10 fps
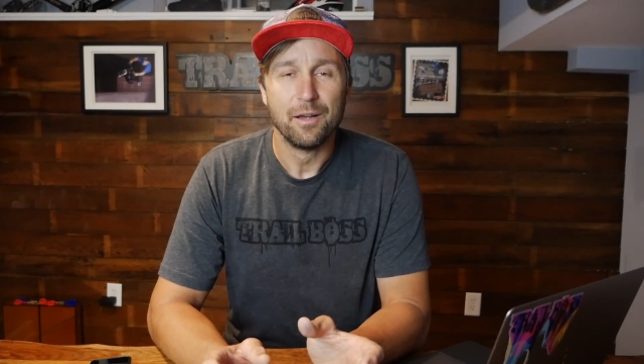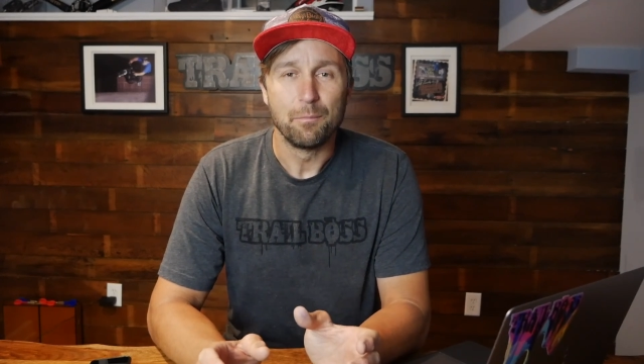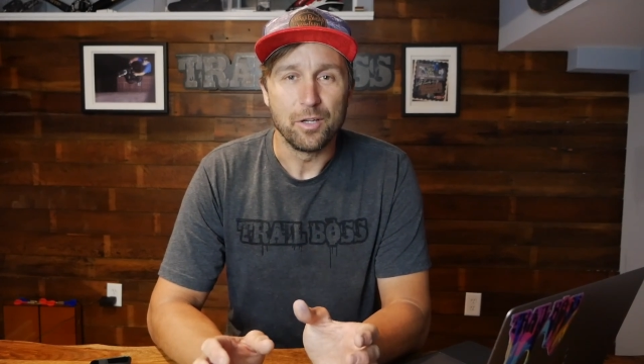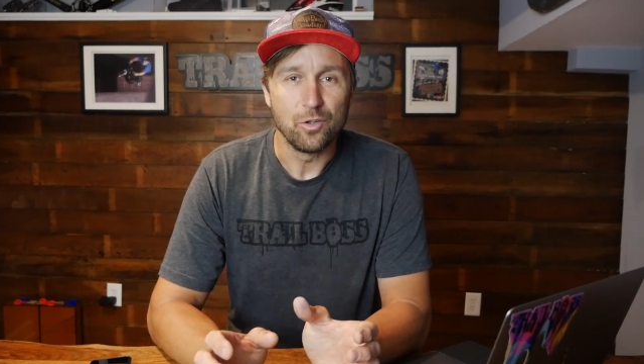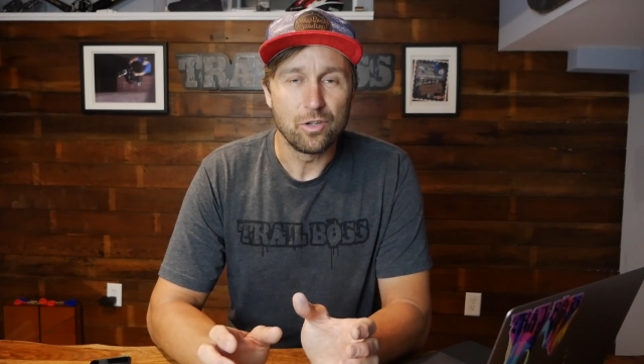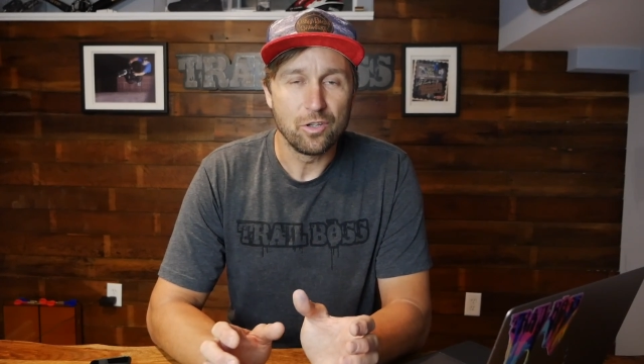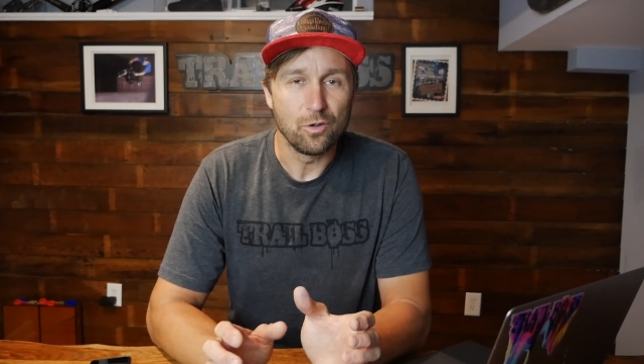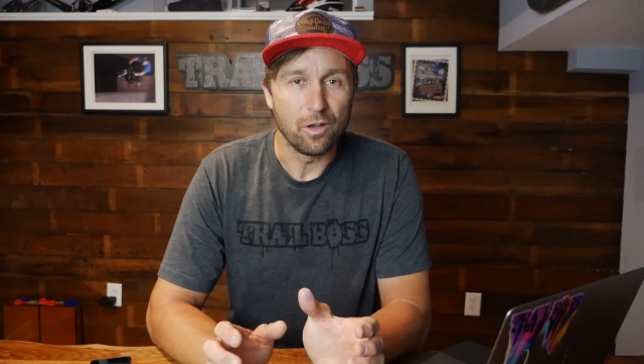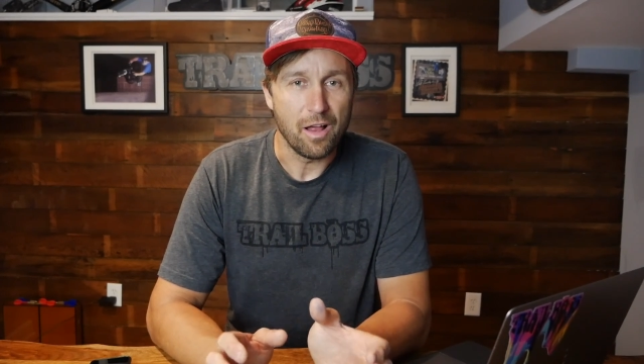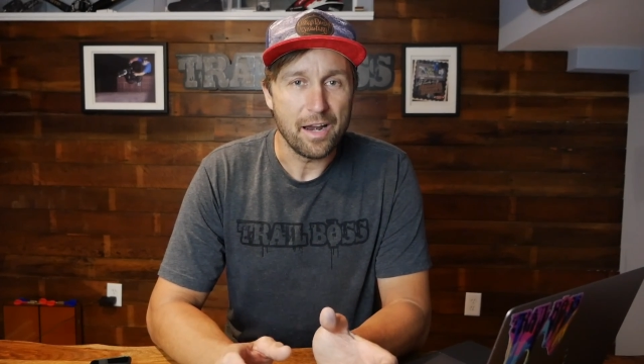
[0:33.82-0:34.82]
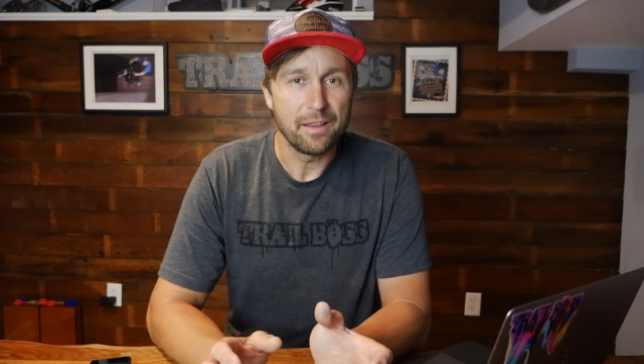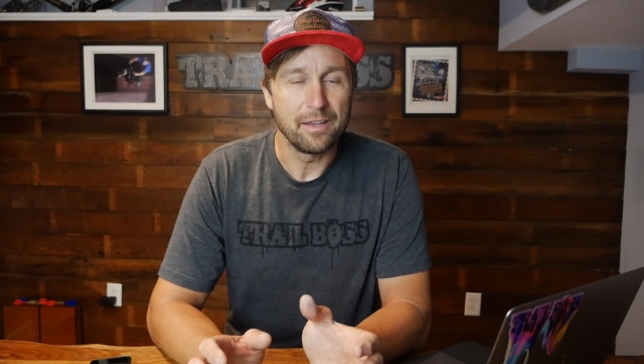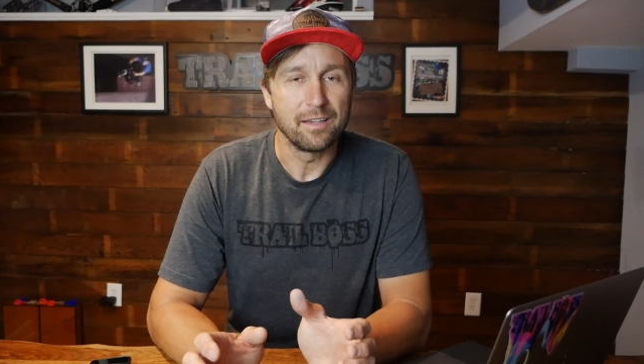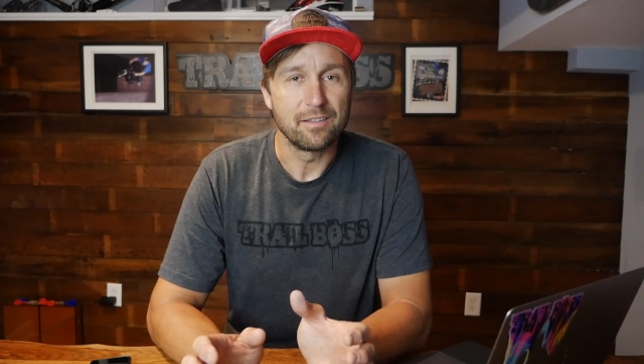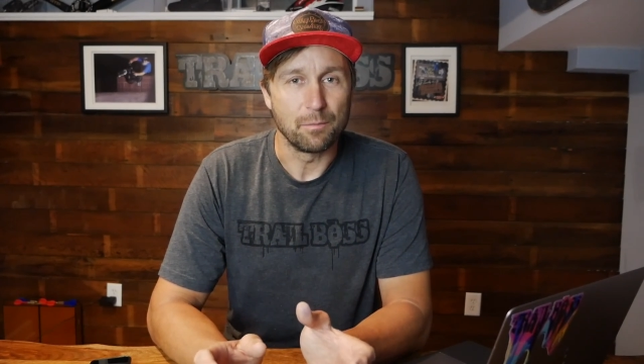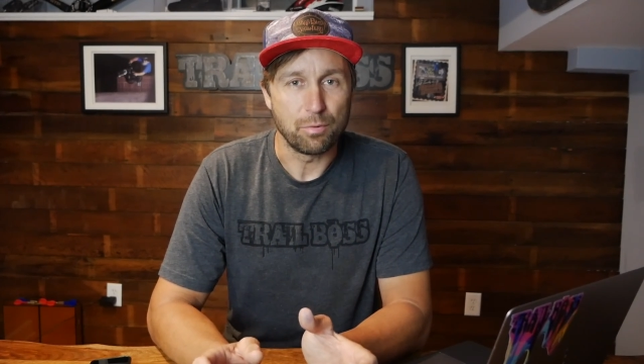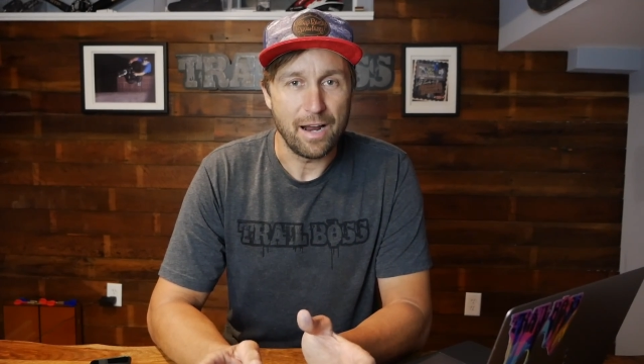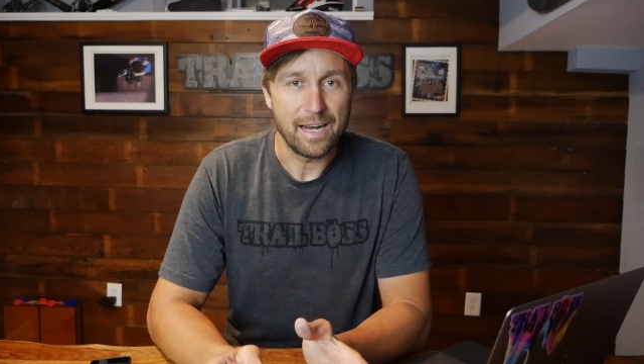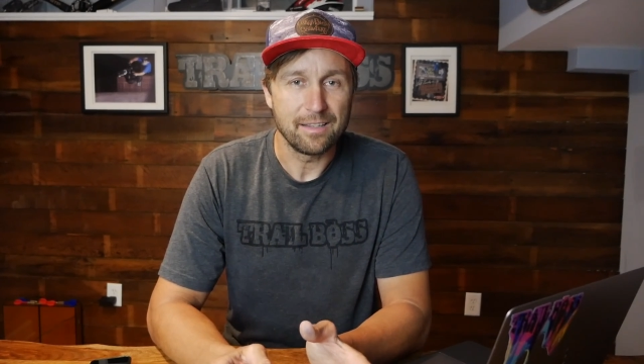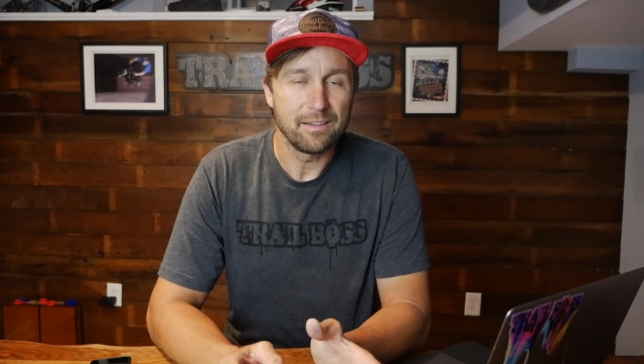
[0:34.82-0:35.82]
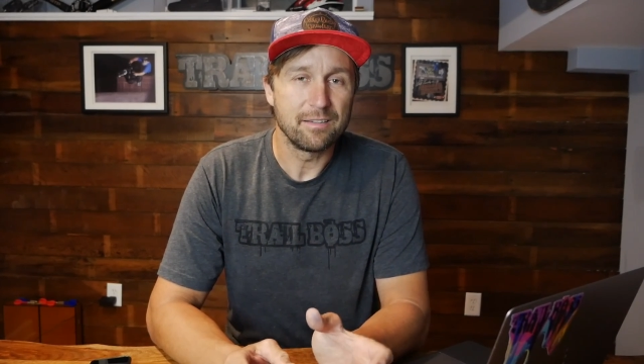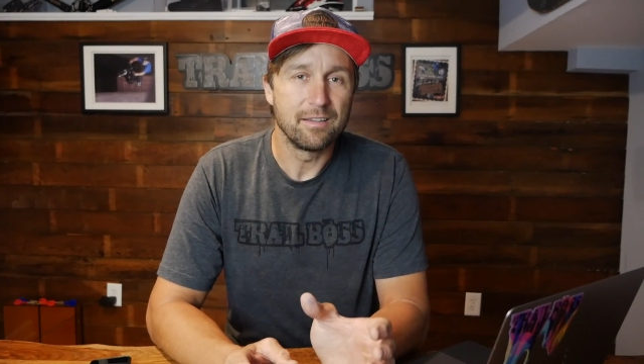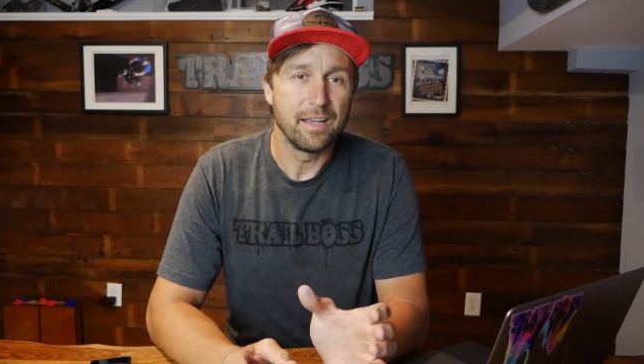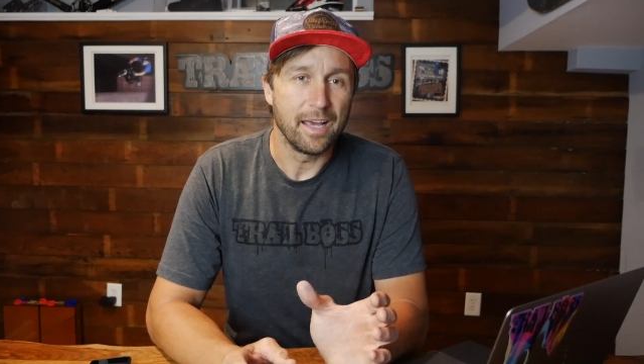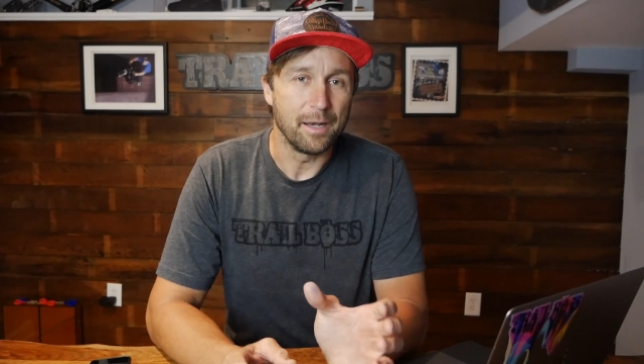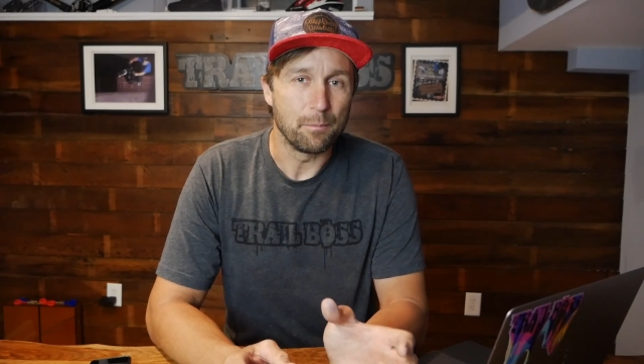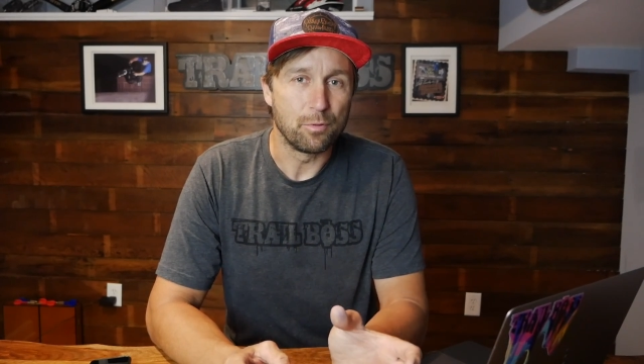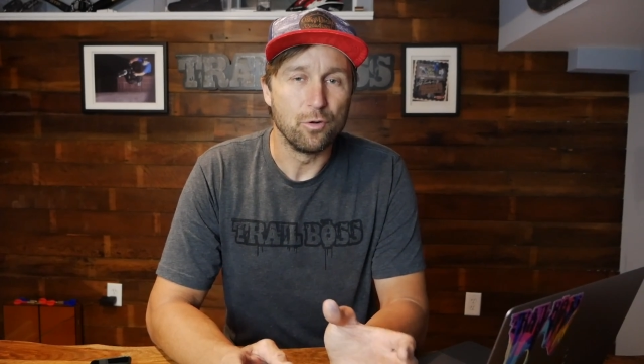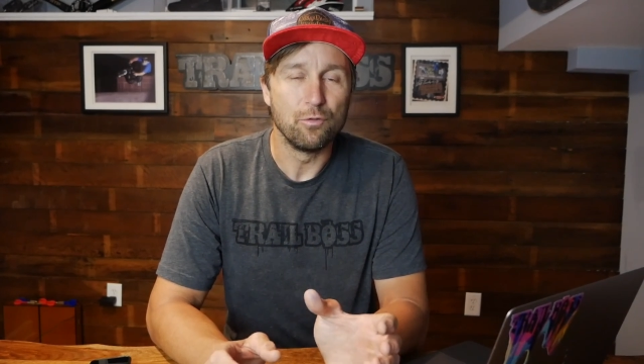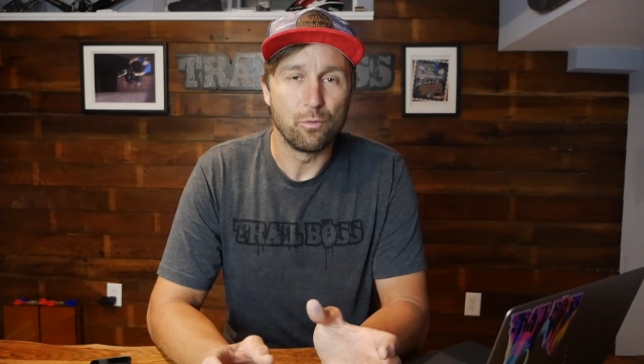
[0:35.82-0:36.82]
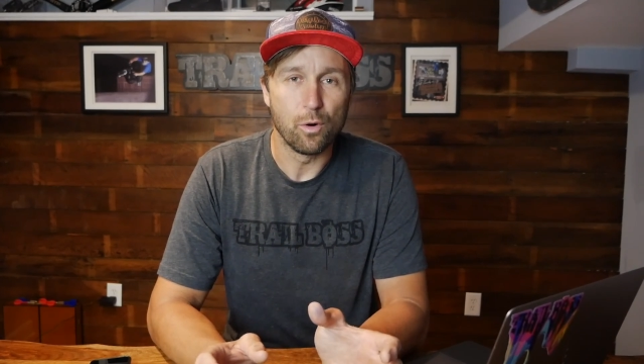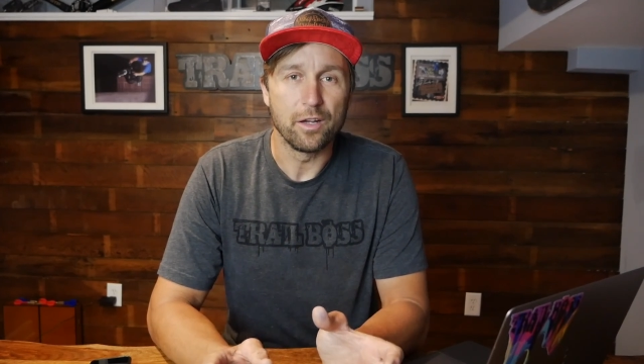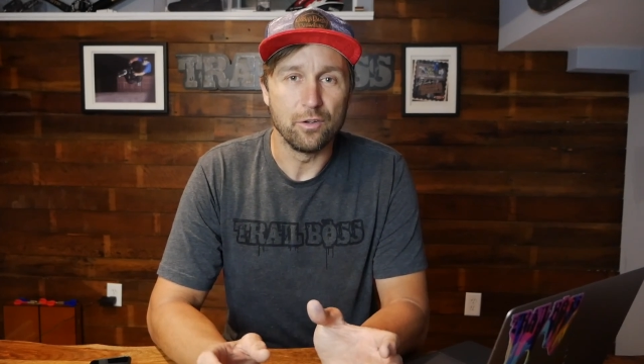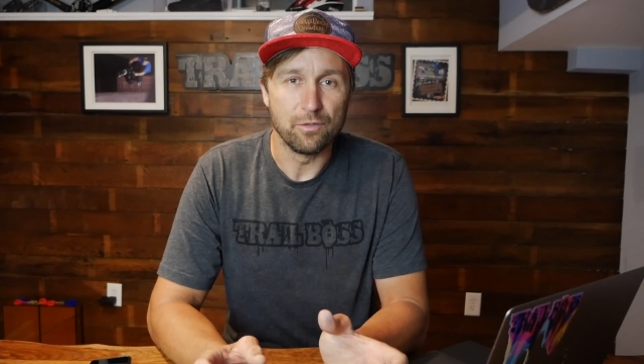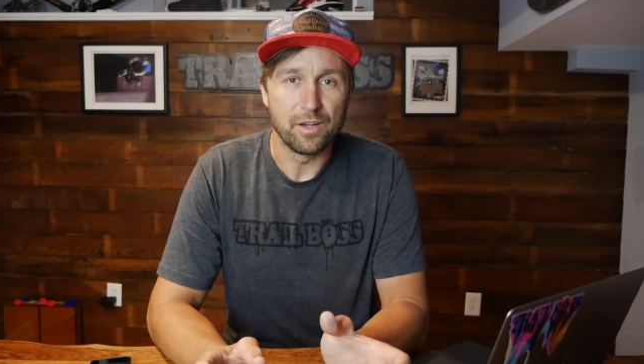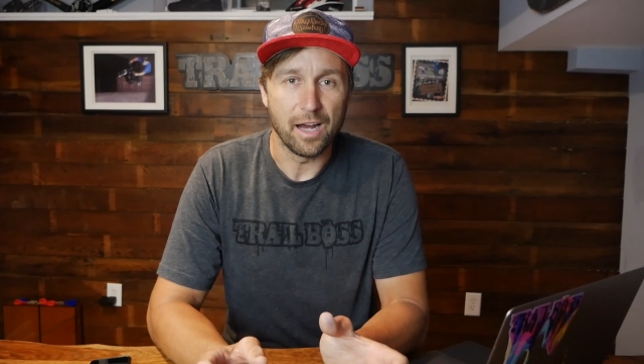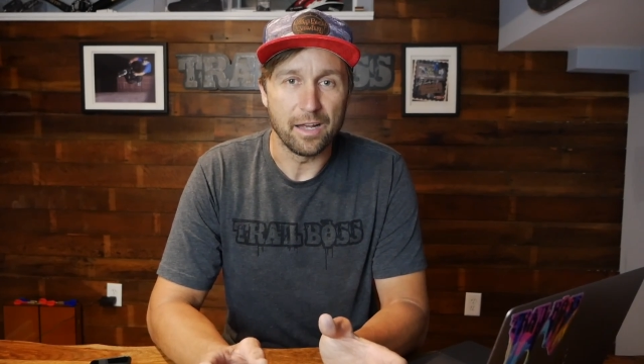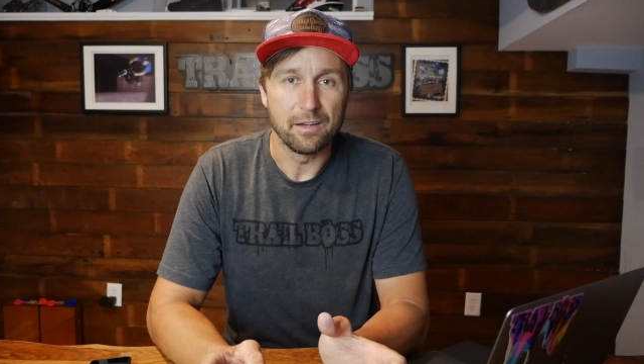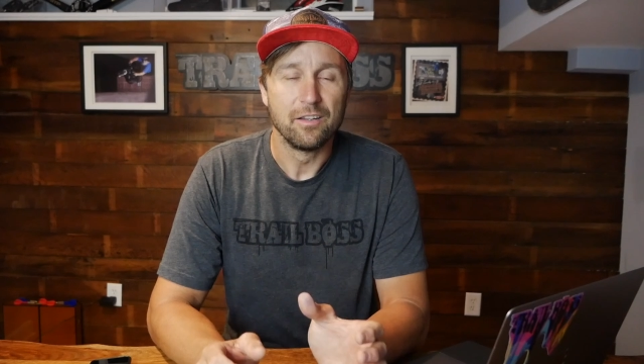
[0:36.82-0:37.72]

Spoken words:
but you can do a lot of things to practice and improve what you've got.